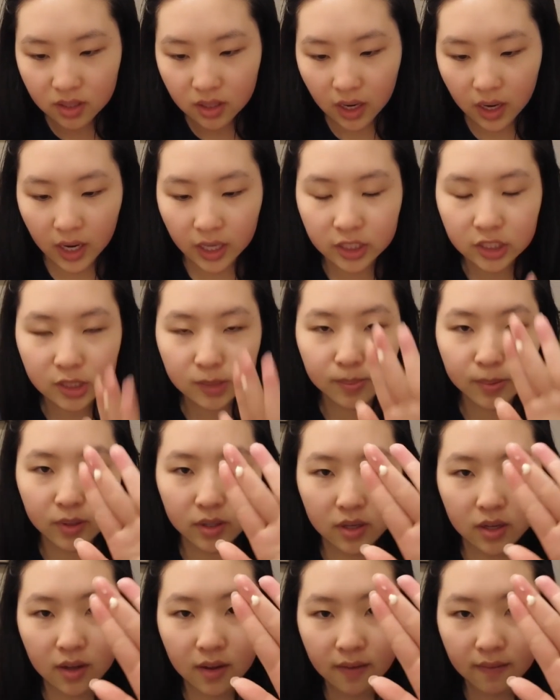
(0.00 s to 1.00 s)
I just put
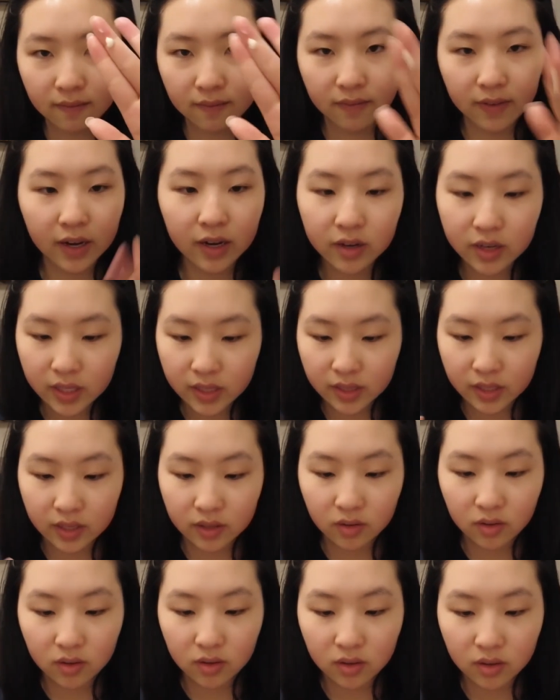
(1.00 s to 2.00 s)
very
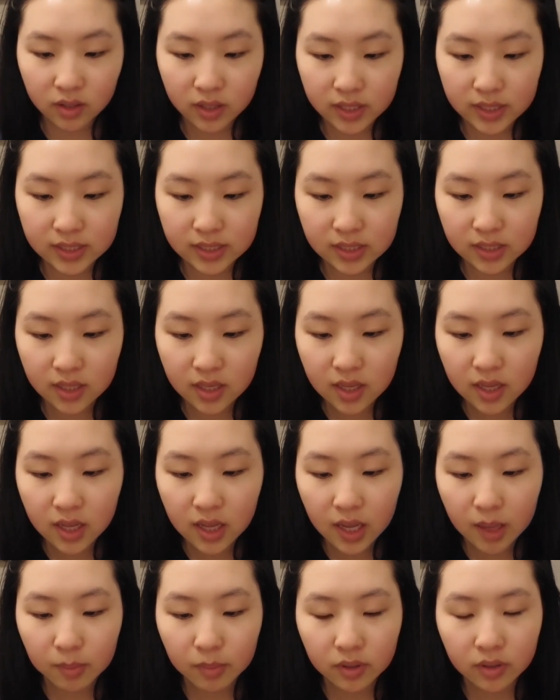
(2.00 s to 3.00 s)
little because
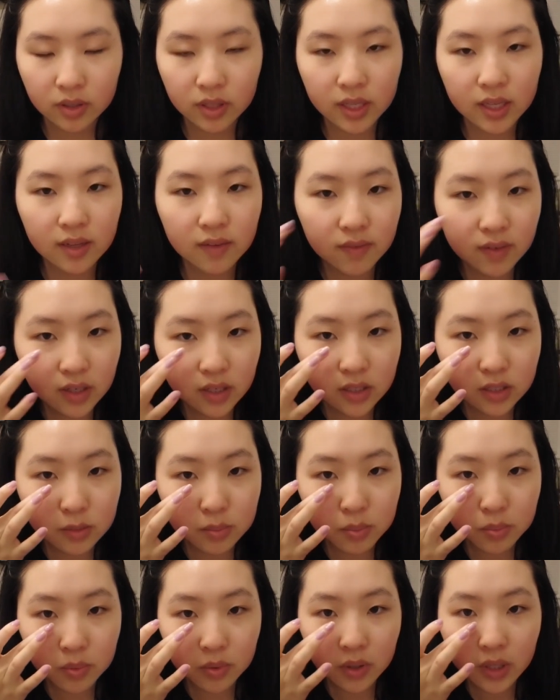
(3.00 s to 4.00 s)
I believe it is
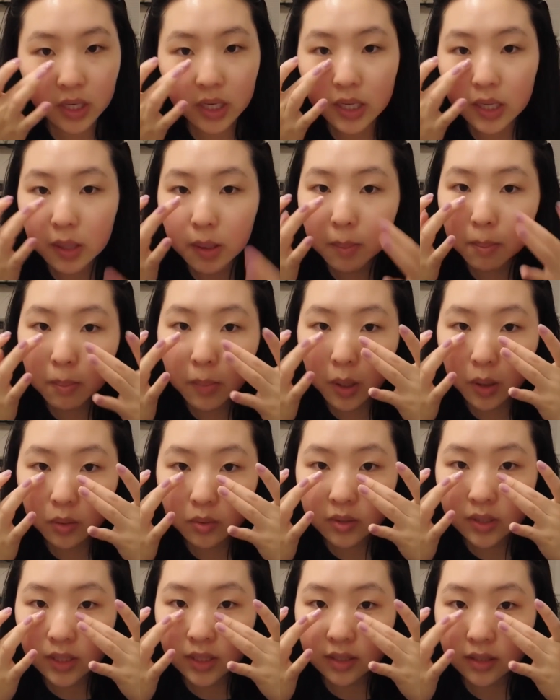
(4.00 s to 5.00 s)
pretty
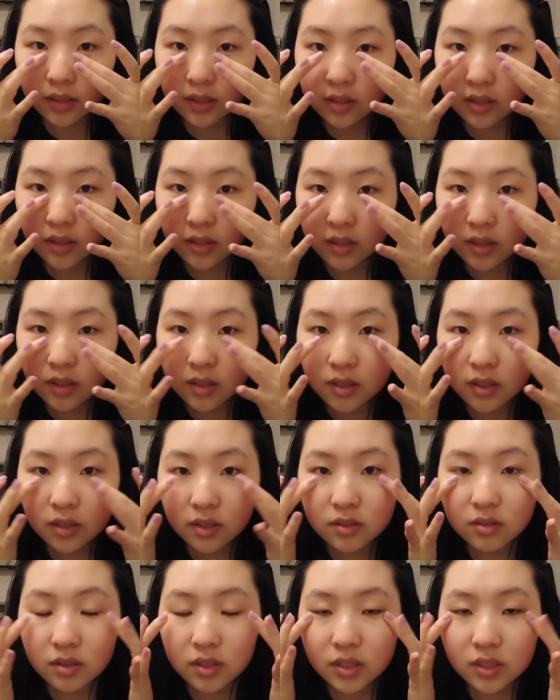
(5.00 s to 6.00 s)
potent.
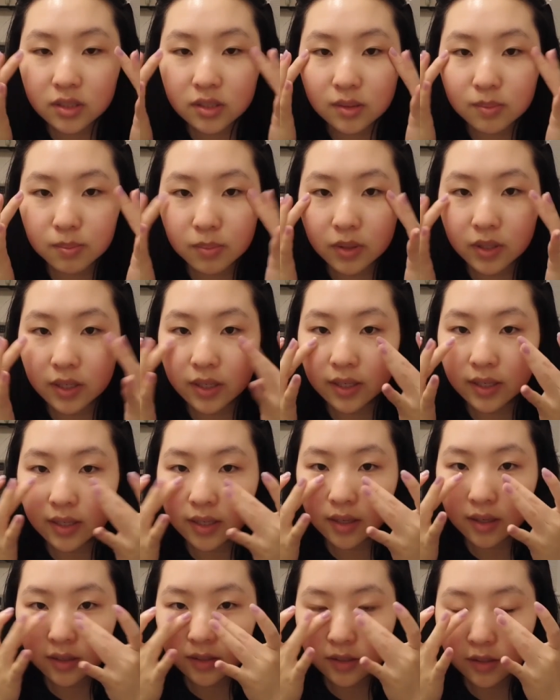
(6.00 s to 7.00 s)
I just put it
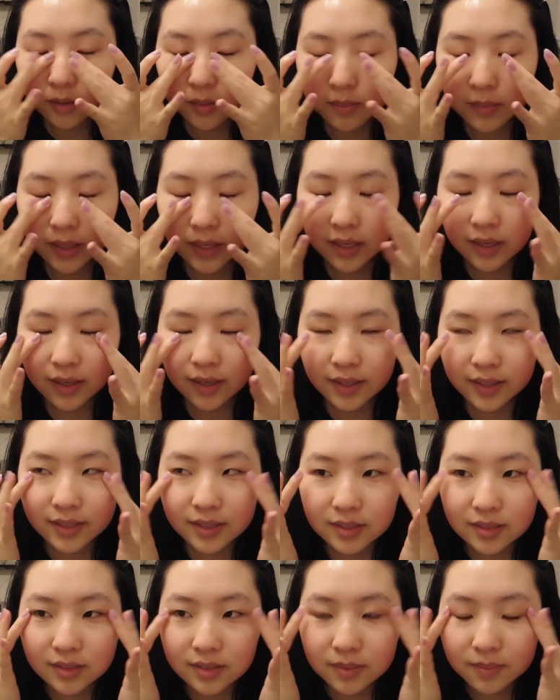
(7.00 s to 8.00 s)
under my
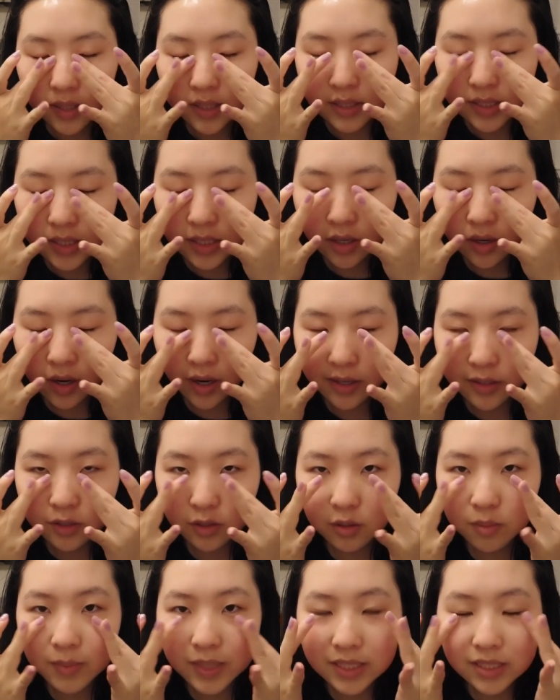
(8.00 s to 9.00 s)
eyes. This year I
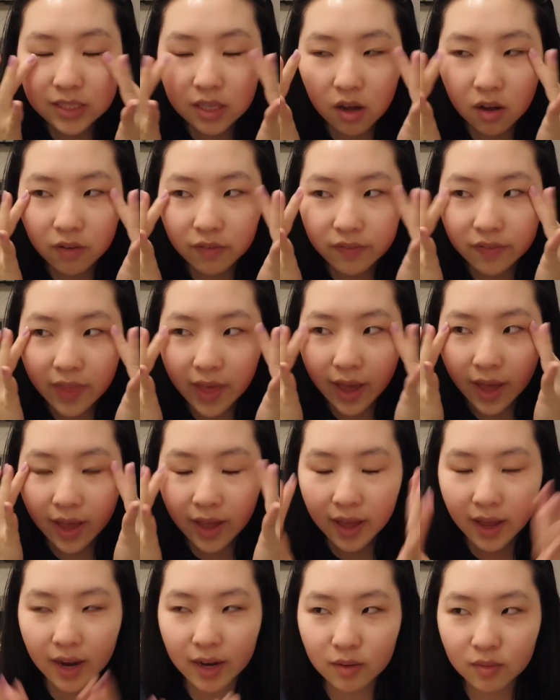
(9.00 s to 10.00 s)
told myself
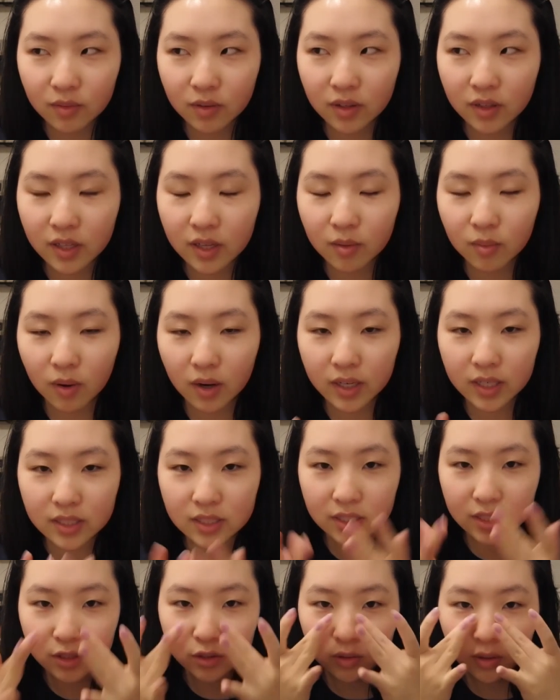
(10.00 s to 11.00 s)
that I really wanted
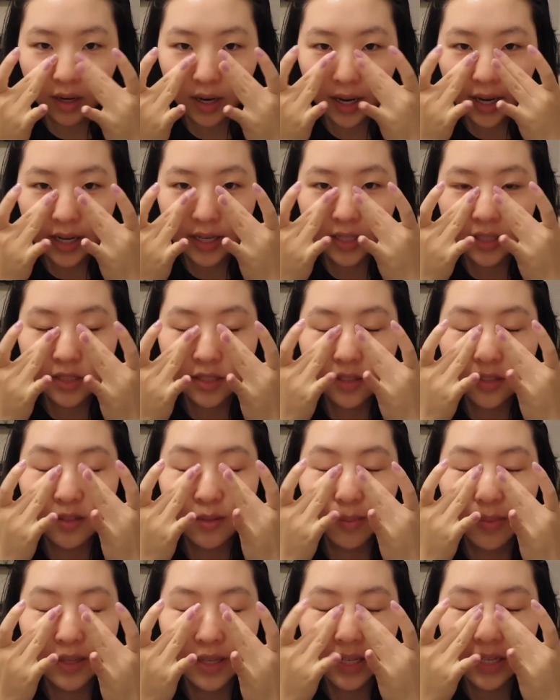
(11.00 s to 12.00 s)
to try to
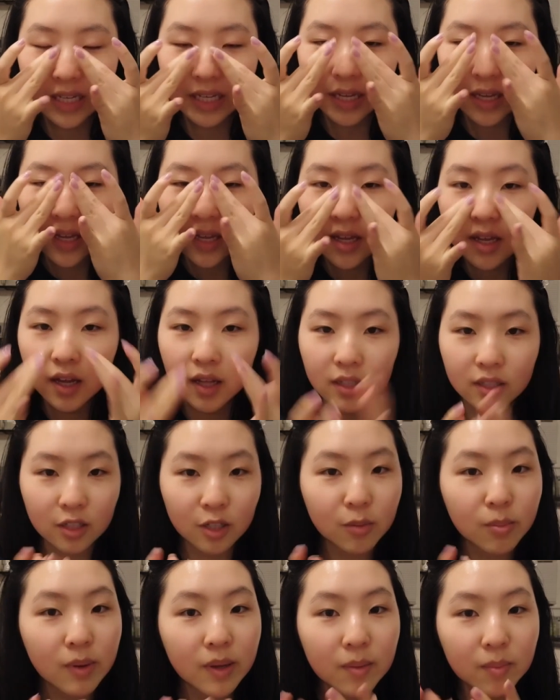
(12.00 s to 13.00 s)
be a little
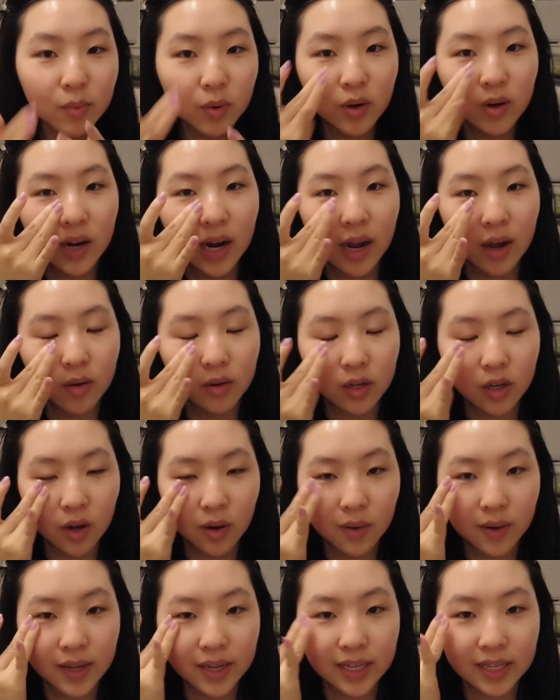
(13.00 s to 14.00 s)
bit more
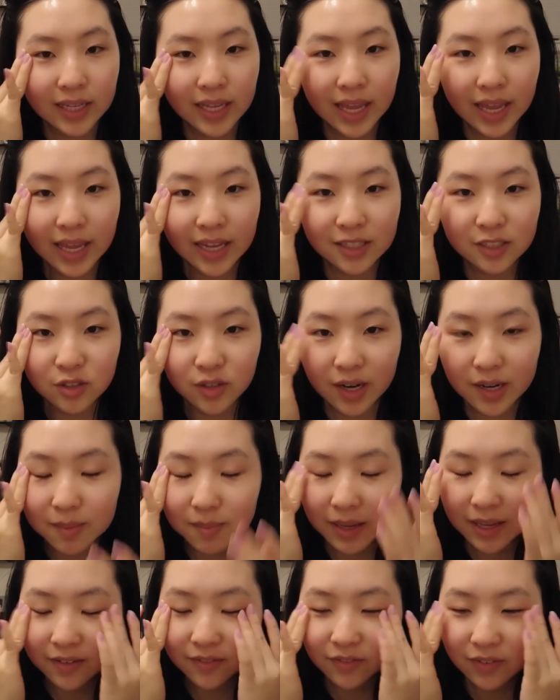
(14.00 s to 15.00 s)
outgoing and try to
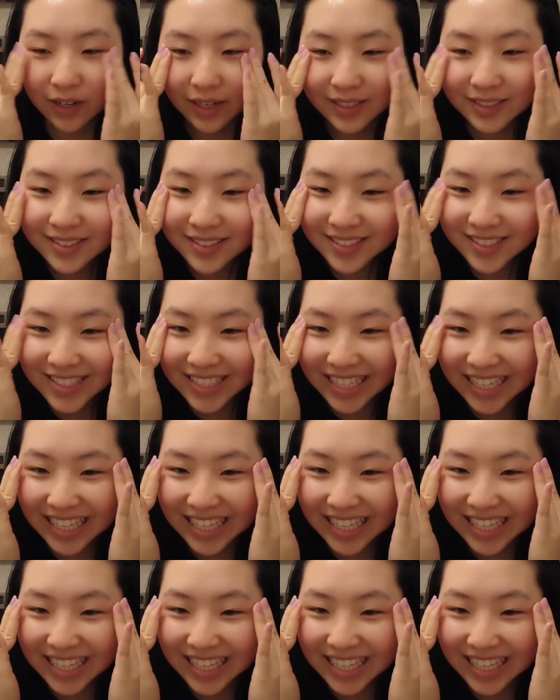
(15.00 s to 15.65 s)
make friends.